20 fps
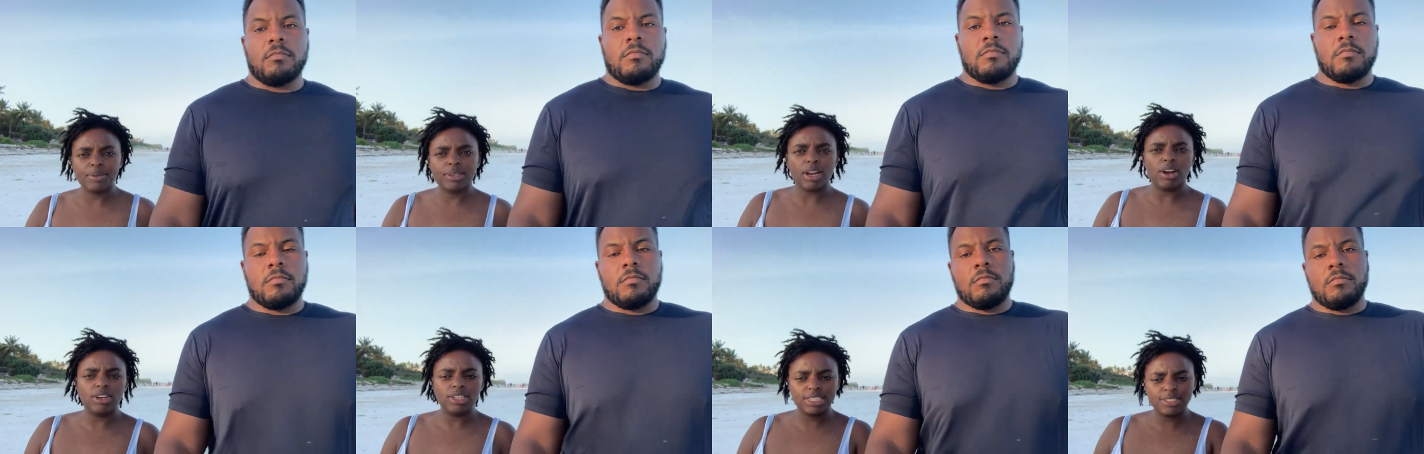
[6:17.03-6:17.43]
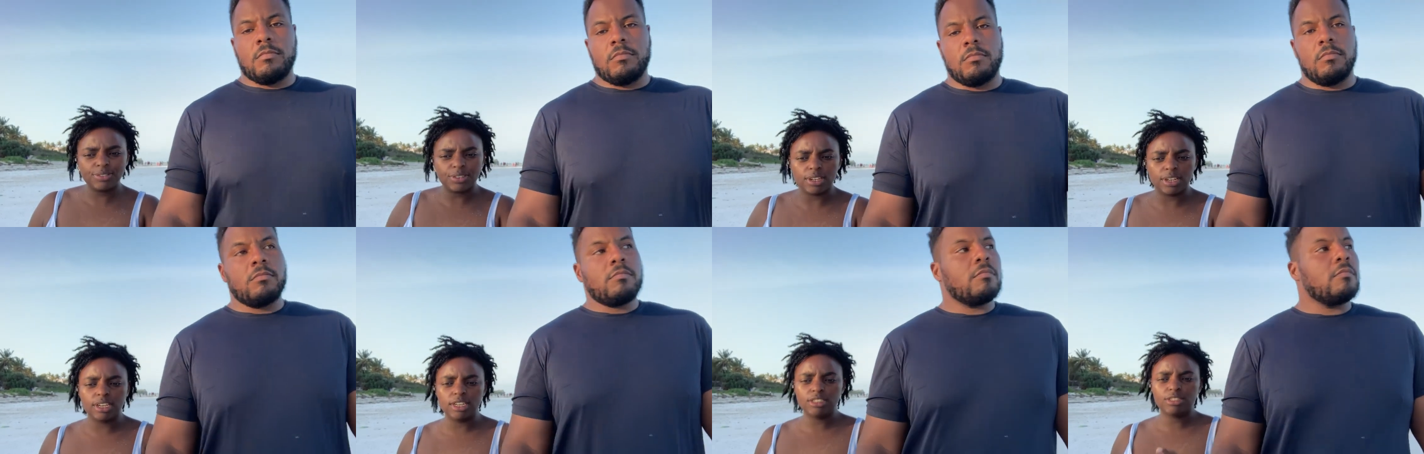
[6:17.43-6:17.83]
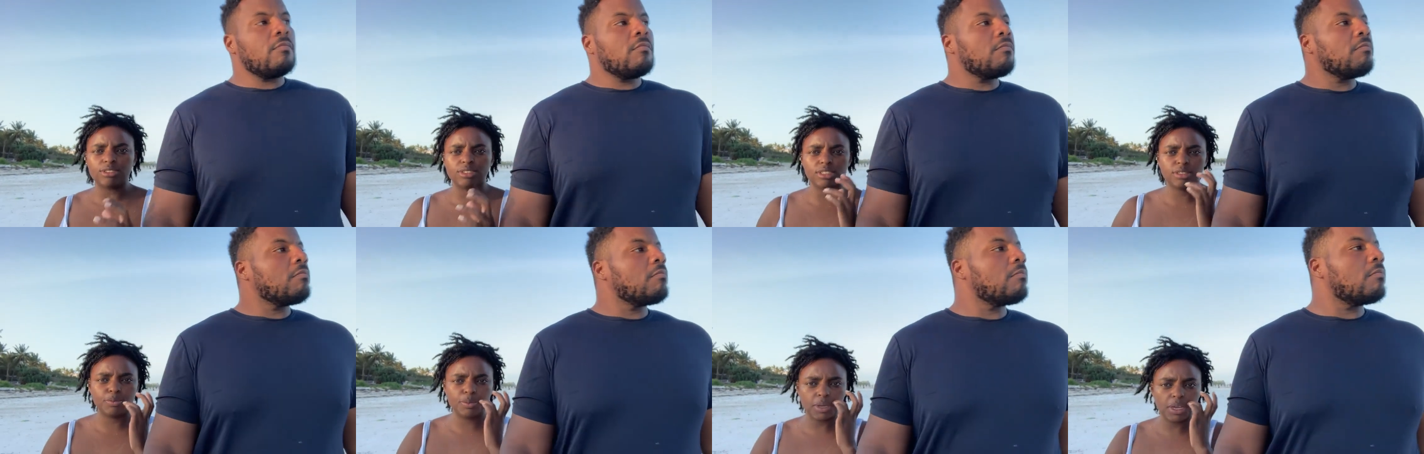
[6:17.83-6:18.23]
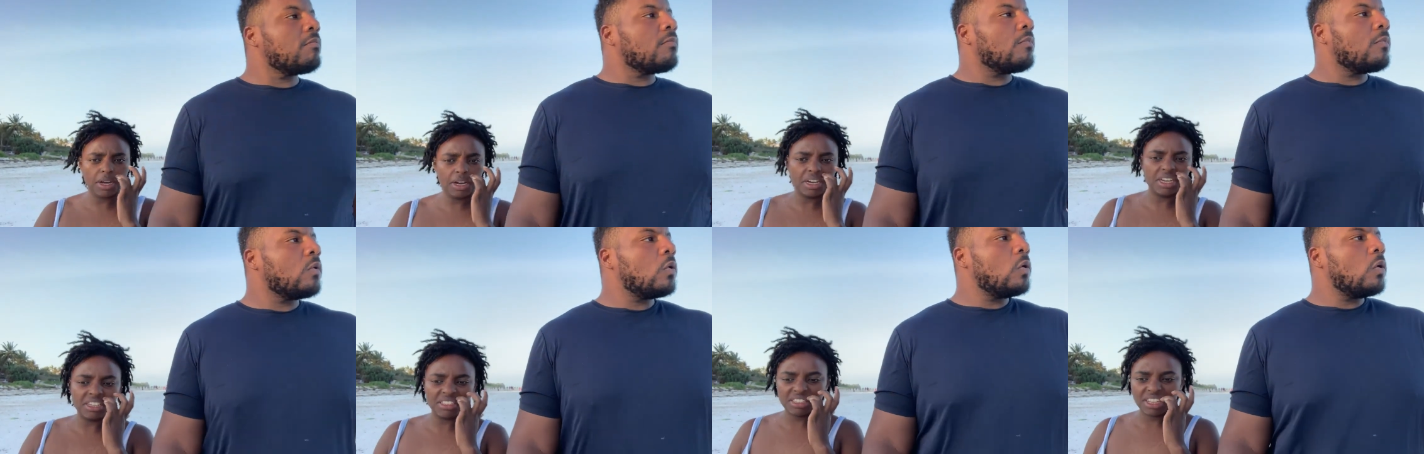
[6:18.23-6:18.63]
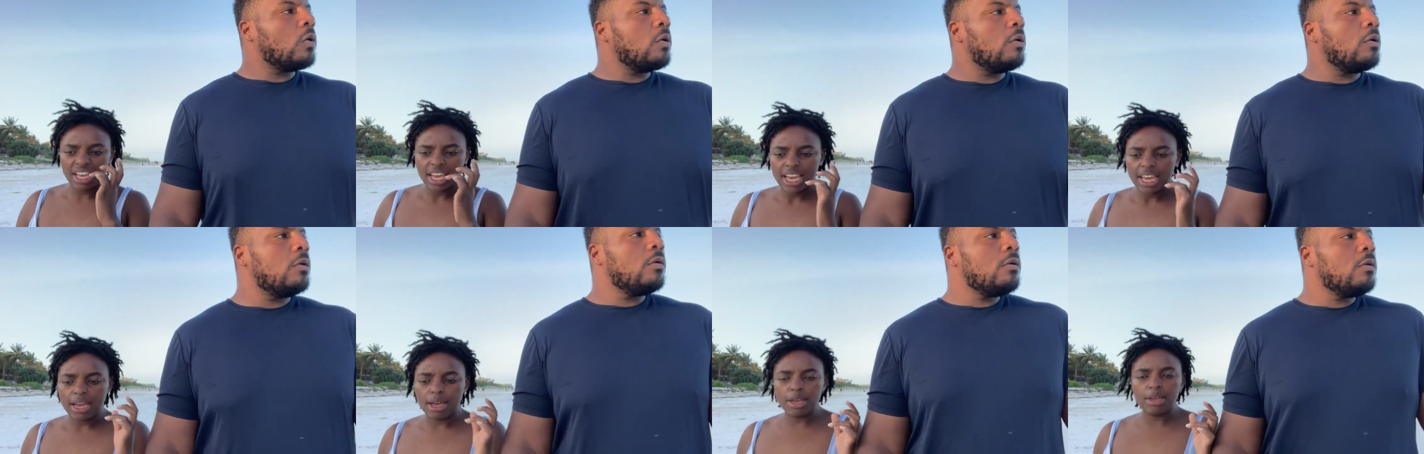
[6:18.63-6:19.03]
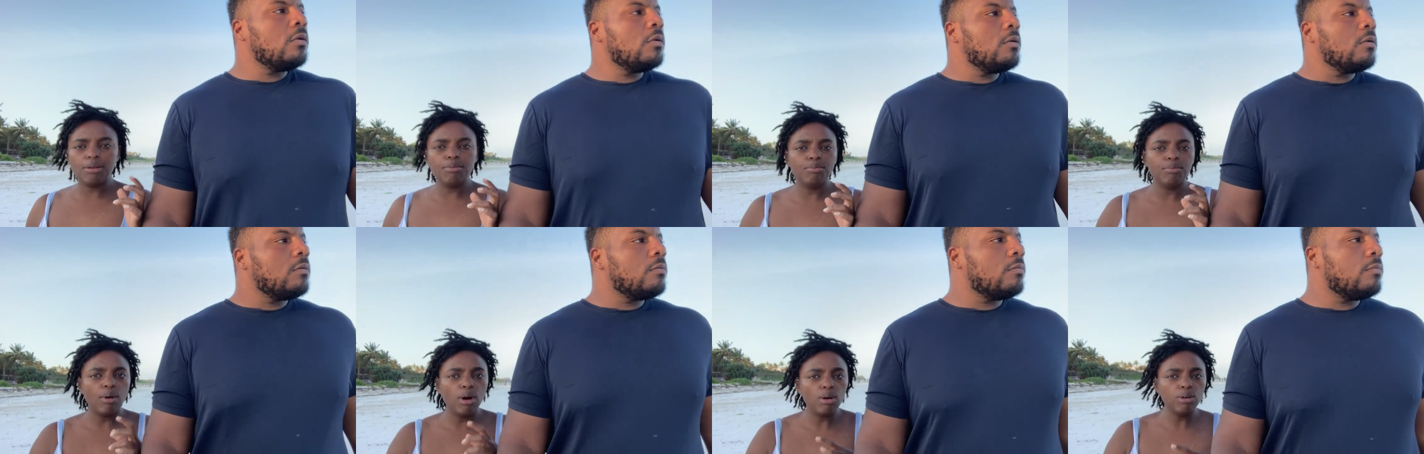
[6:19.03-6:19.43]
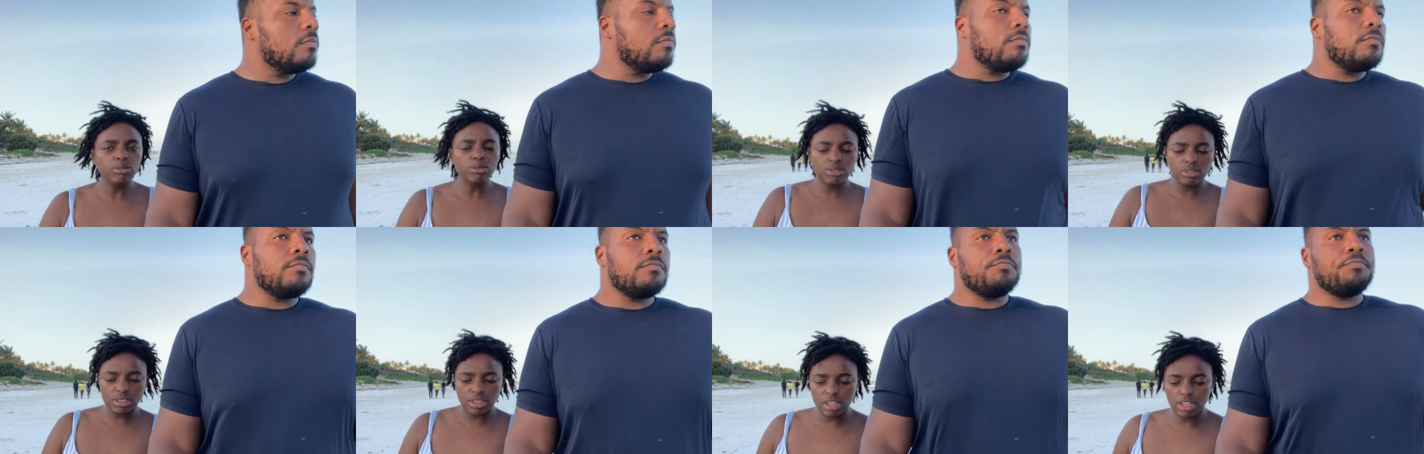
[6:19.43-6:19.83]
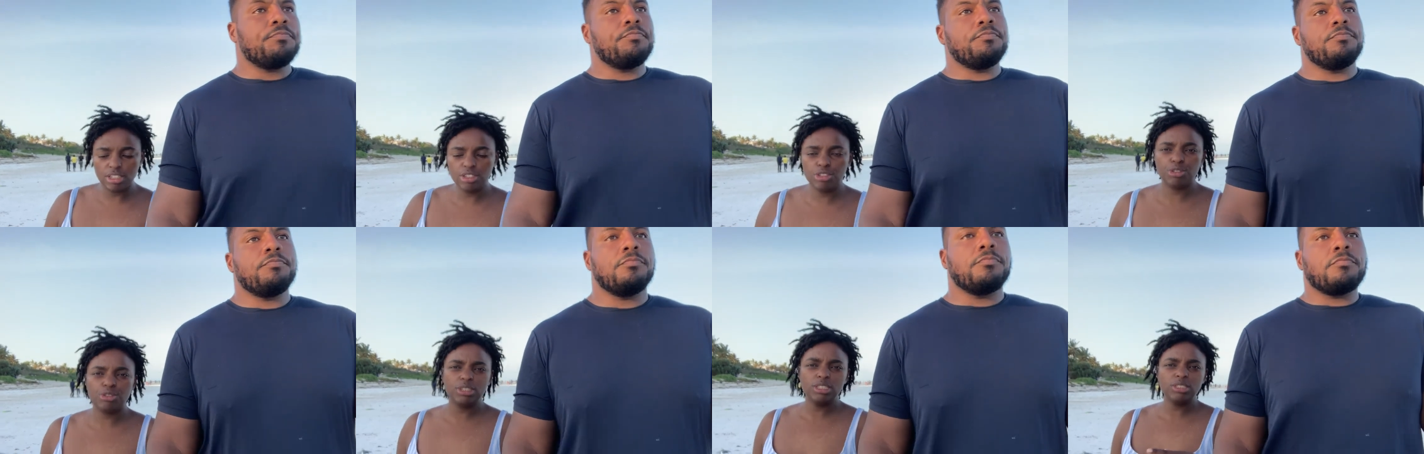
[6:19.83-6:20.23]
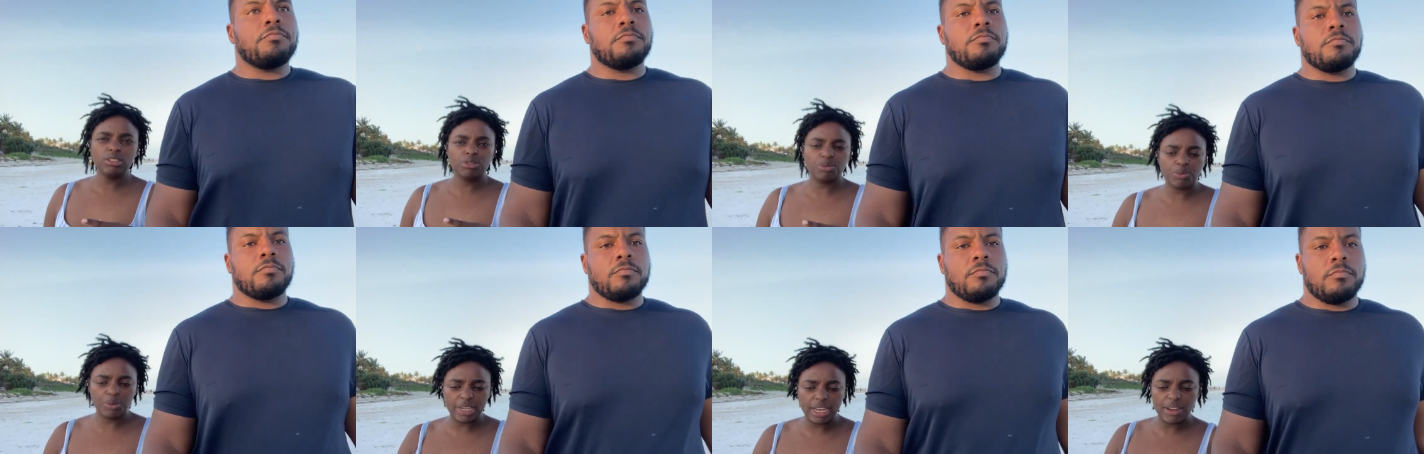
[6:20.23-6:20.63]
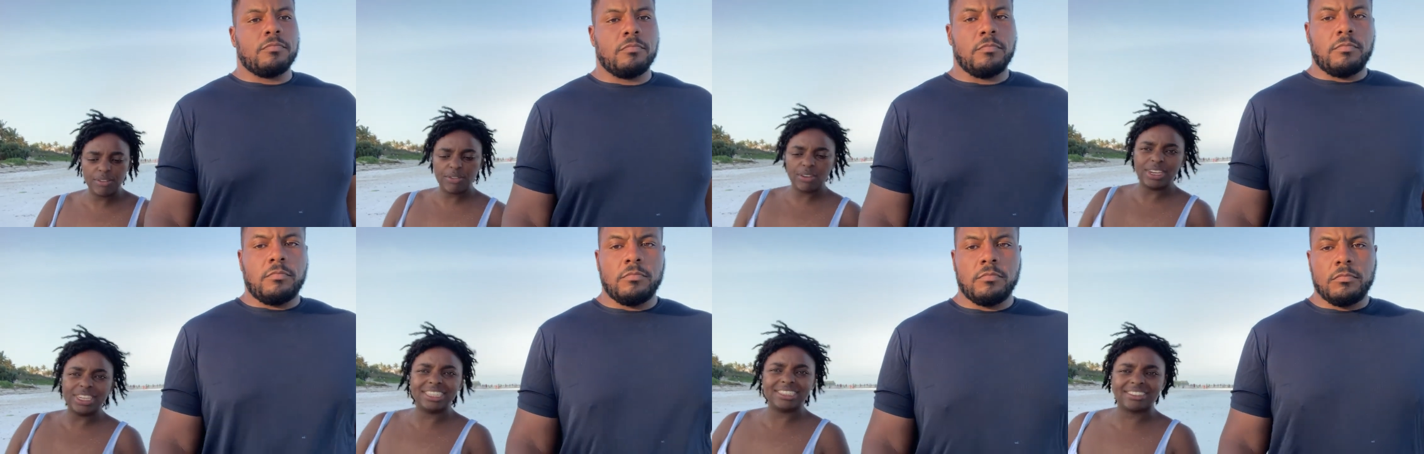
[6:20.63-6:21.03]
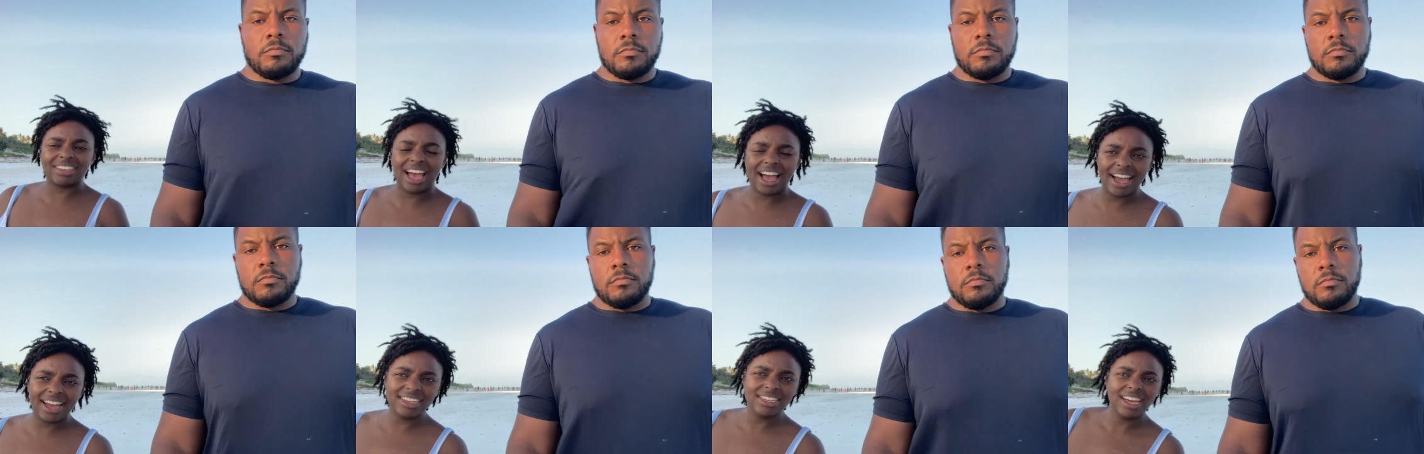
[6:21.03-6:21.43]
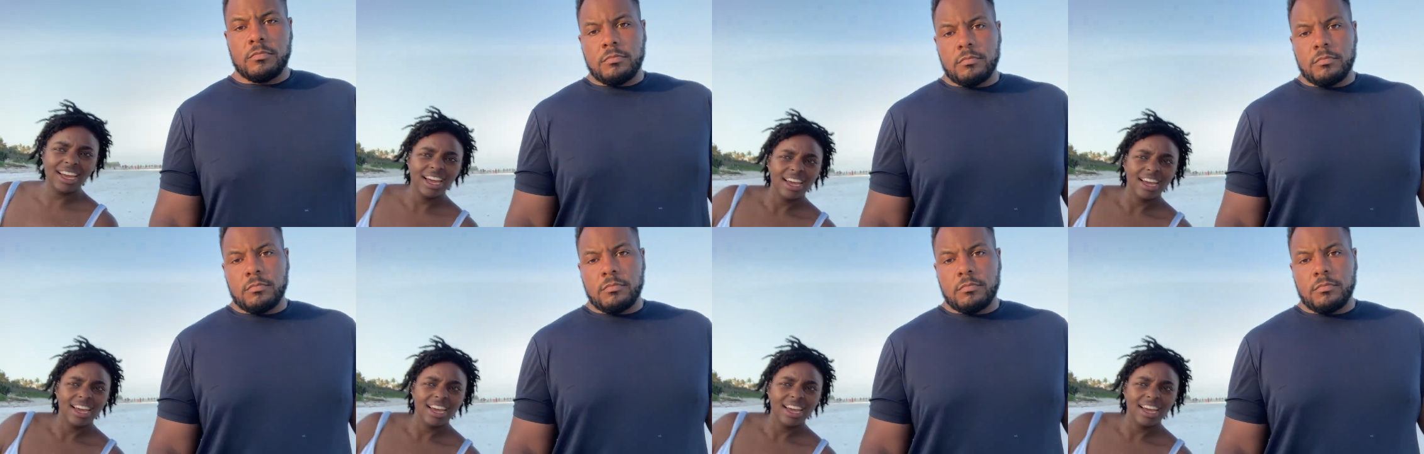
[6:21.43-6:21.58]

Speaker 1: or in different countries because in most countries whenever it's high